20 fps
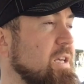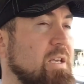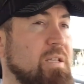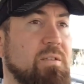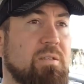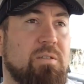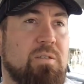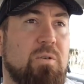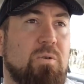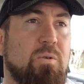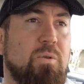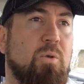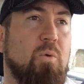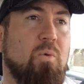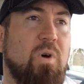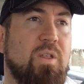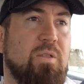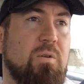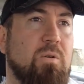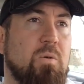and so the
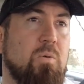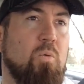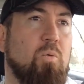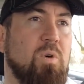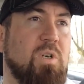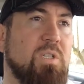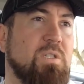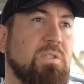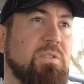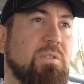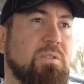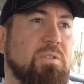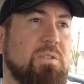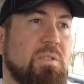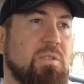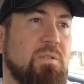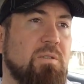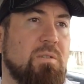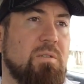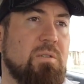weather
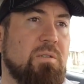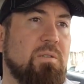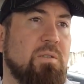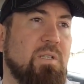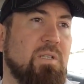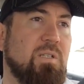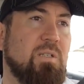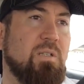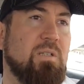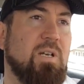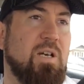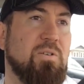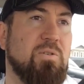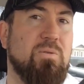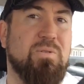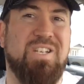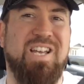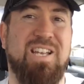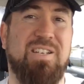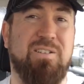was
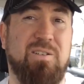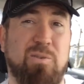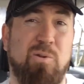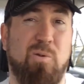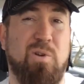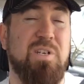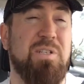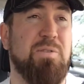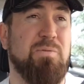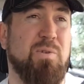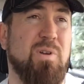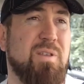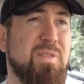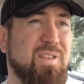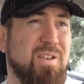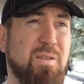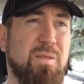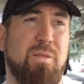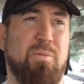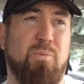under 10 degrees for I
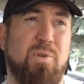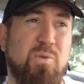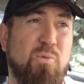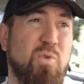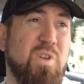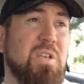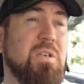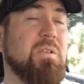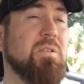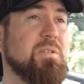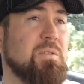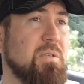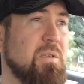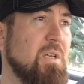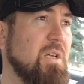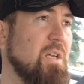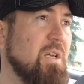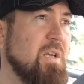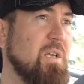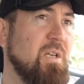think three weeks.
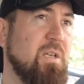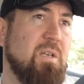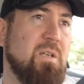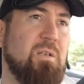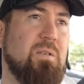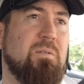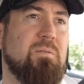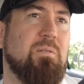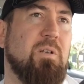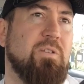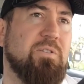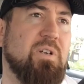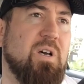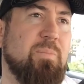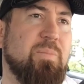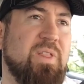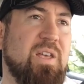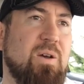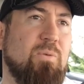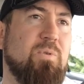On
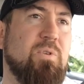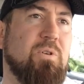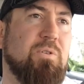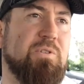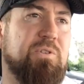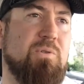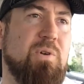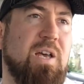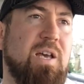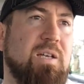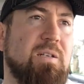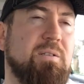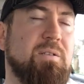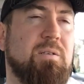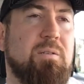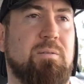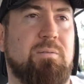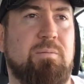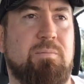top of that, we also had,